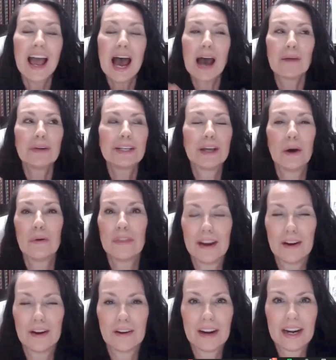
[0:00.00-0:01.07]
I would go
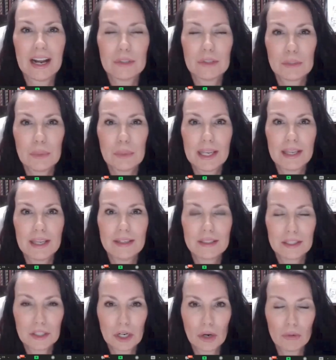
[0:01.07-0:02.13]
there and I would spend,
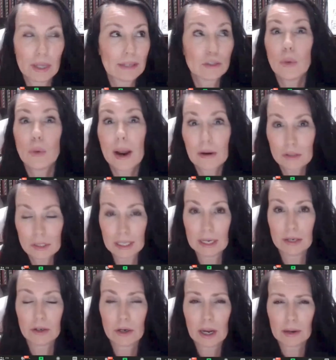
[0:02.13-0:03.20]
you know, like 2 hours
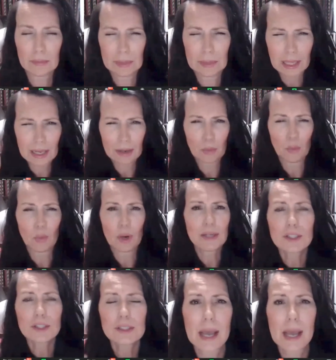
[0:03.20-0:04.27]
later, I would be like, what
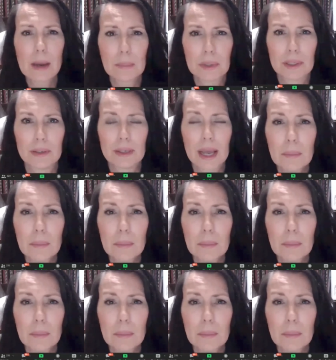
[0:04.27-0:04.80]
just happened?